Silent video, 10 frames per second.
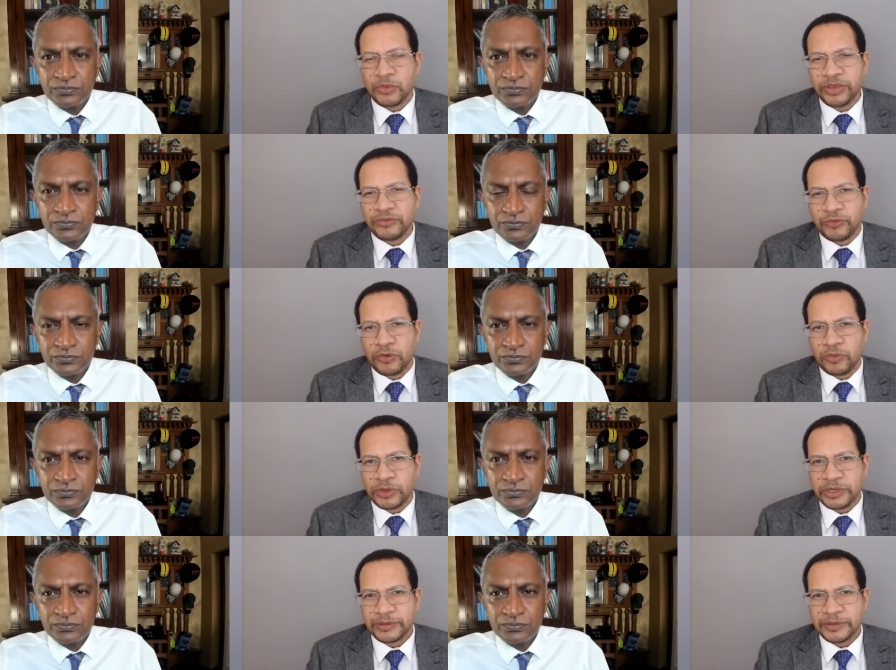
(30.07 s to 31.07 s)
Speaker 1: going
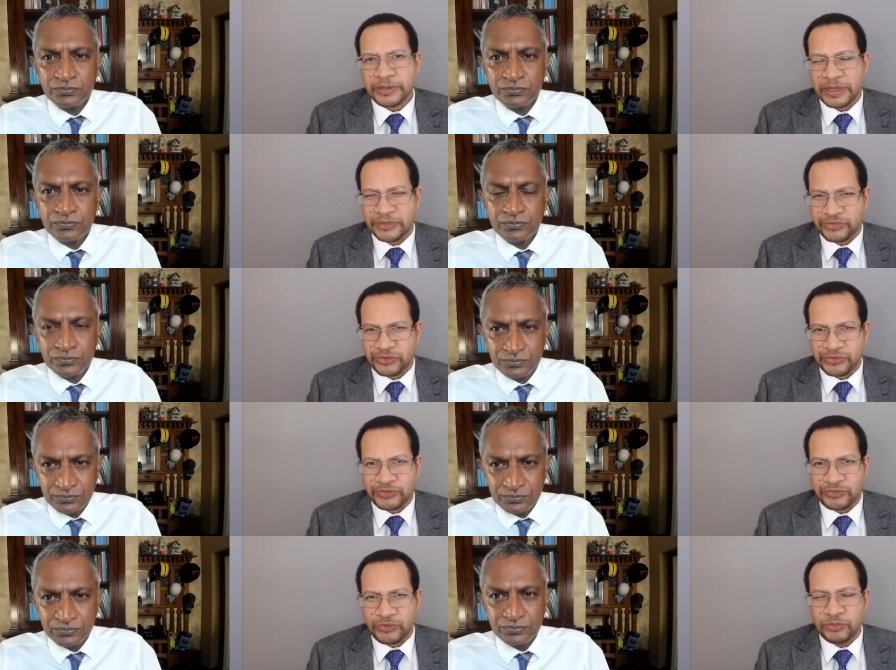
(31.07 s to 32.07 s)
forward? Let's just
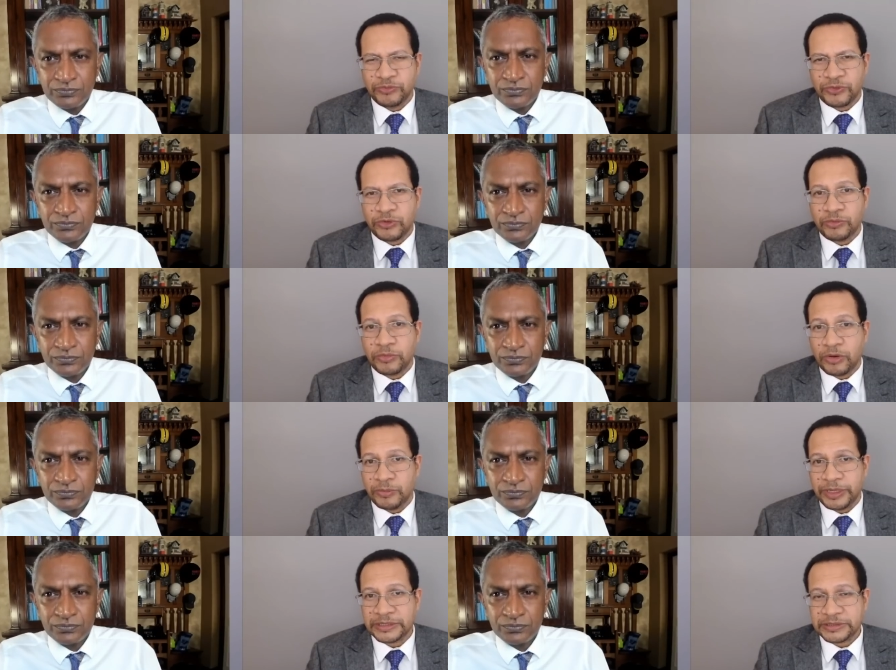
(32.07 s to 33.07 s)
assume for a
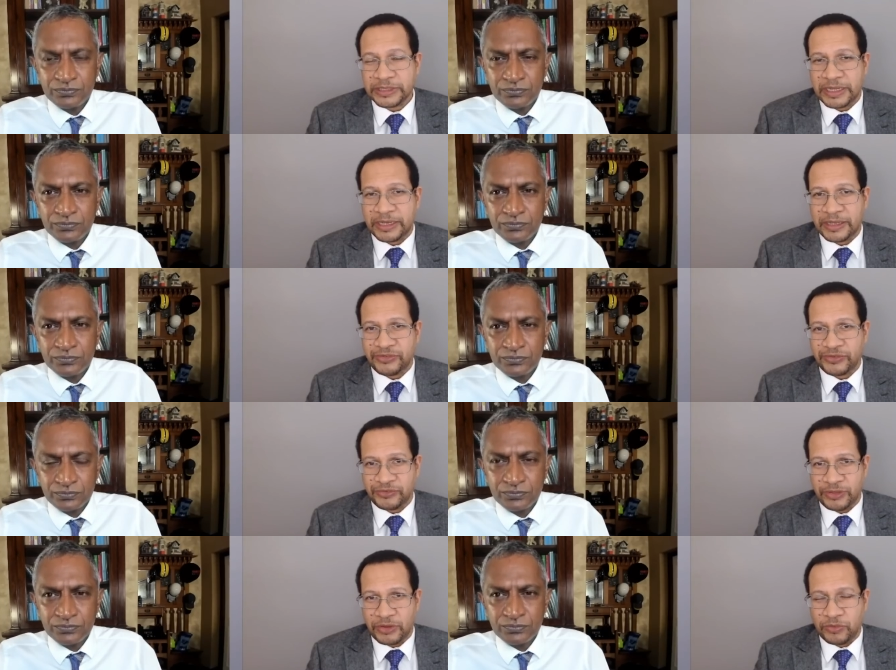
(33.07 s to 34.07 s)
moment, and this
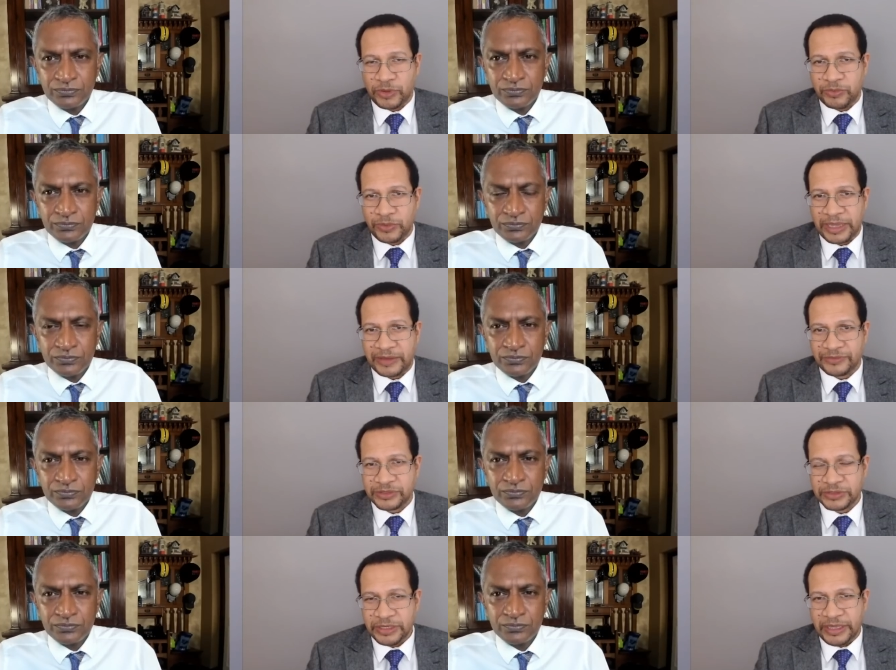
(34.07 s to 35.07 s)
is now where we have
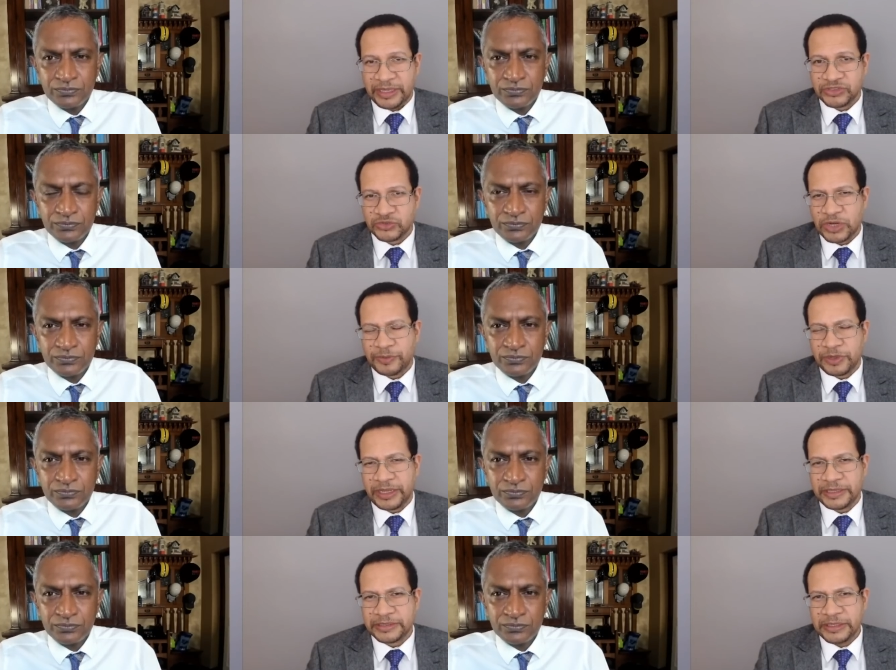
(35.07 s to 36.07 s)
to
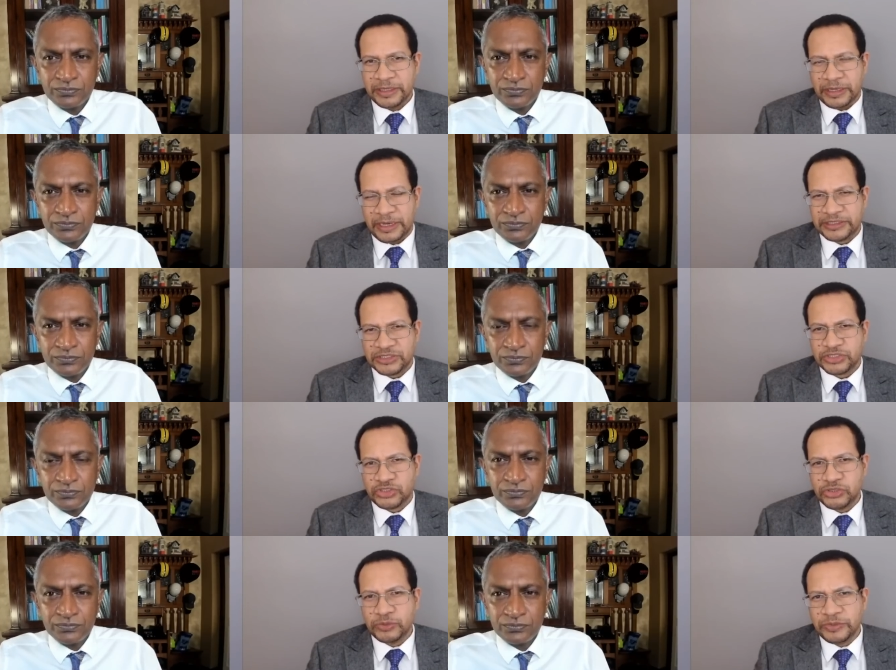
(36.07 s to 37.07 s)
extrapolate. Let's
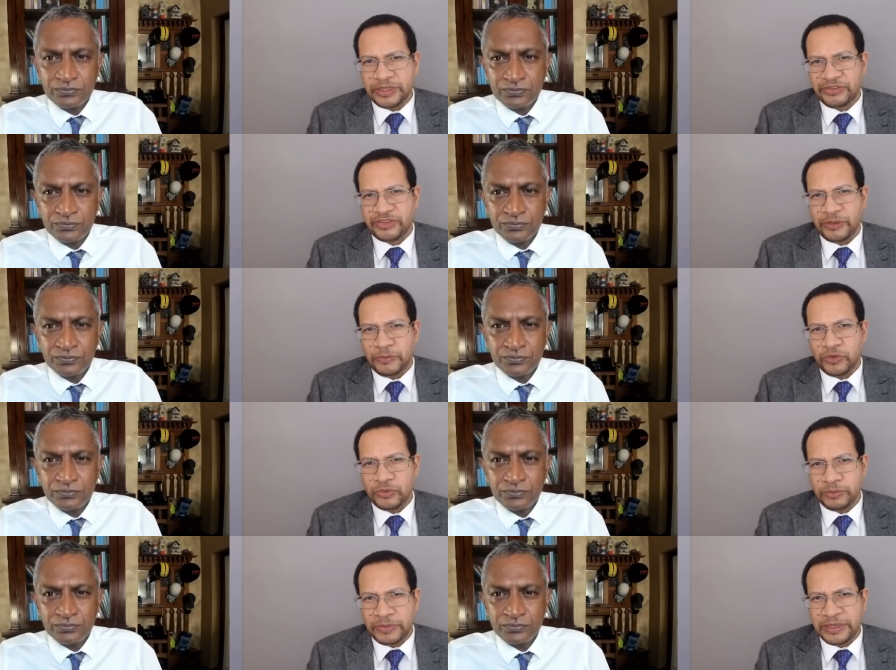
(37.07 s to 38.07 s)
assume these
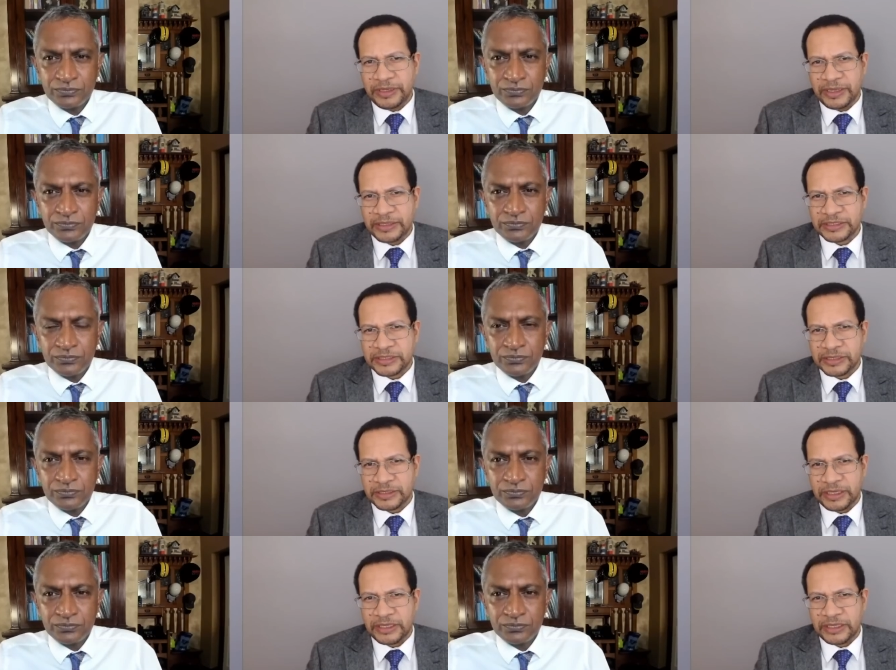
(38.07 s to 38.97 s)
immune-mediated